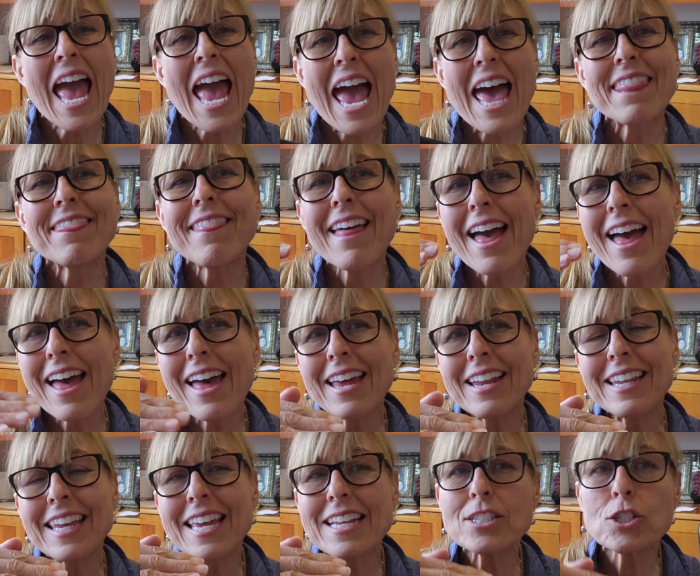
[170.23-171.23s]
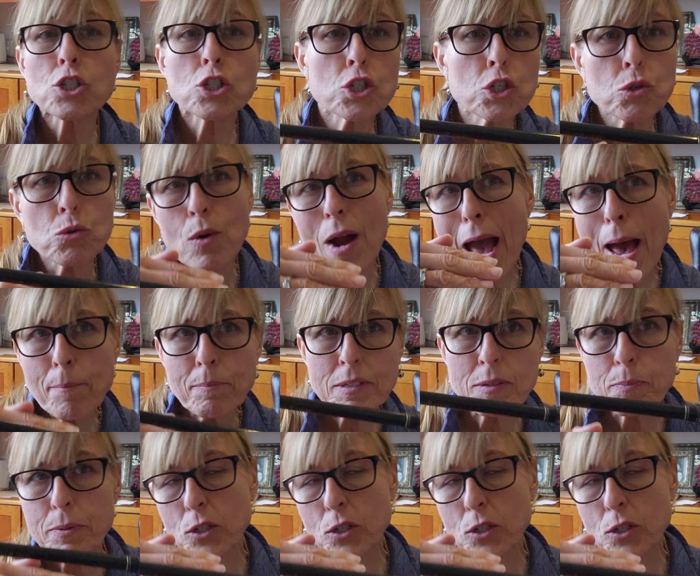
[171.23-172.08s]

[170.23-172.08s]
and then gets trapped